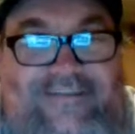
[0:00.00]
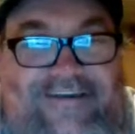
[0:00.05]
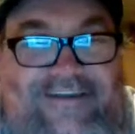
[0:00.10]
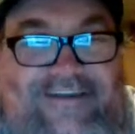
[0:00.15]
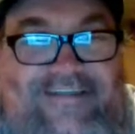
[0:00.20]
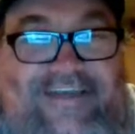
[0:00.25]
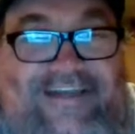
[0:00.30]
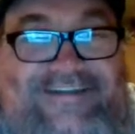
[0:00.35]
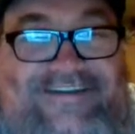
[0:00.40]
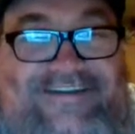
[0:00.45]

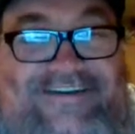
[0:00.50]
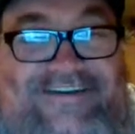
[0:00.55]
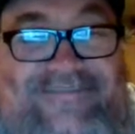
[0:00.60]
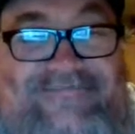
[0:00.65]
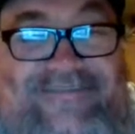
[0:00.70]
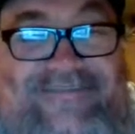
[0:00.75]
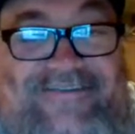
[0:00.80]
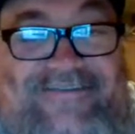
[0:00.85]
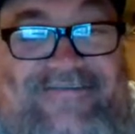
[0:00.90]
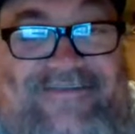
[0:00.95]
That's going to
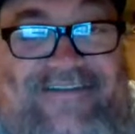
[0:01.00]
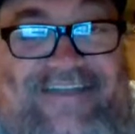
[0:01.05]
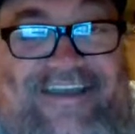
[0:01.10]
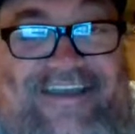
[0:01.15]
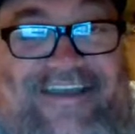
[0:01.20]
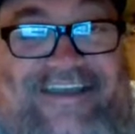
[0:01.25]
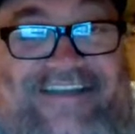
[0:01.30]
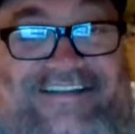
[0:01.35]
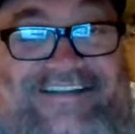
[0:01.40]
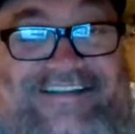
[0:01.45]
be the one that
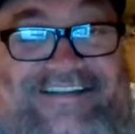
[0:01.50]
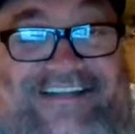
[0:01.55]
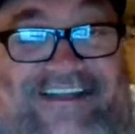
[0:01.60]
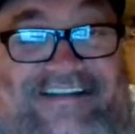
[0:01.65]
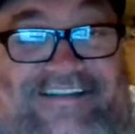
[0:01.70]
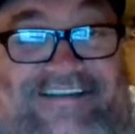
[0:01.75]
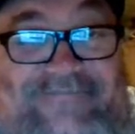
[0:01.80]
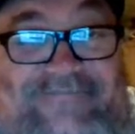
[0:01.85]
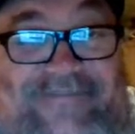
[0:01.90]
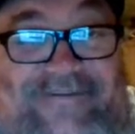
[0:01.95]
gets
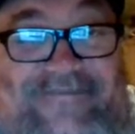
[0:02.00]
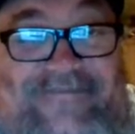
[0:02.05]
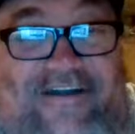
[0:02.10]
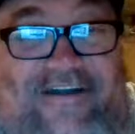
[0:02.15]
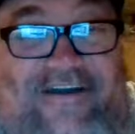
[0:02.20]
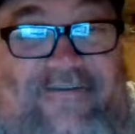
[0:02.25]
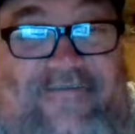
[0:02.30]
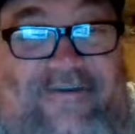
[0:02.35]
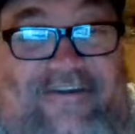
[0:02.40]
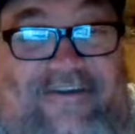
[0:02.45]
sent to me when
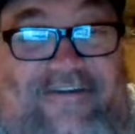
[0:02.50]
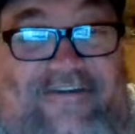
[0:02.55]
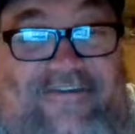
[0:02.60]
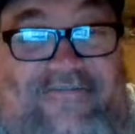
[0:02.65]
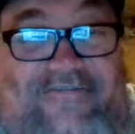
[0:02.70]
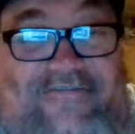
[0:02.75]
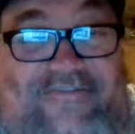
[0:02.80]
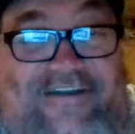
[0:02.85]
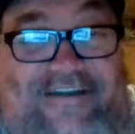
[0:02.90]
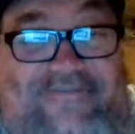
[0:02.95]
I win your
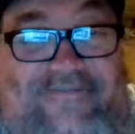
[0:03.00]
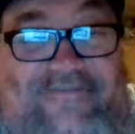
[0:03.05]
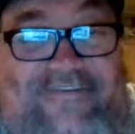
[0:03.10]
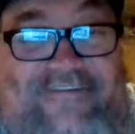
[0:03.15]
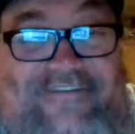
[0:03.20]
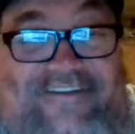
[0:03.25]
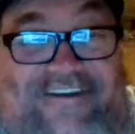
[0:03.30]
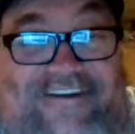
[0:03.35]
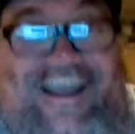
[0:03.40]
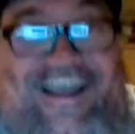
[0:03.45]
3D
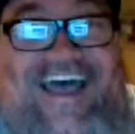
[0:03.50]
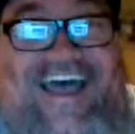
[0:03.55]
printer.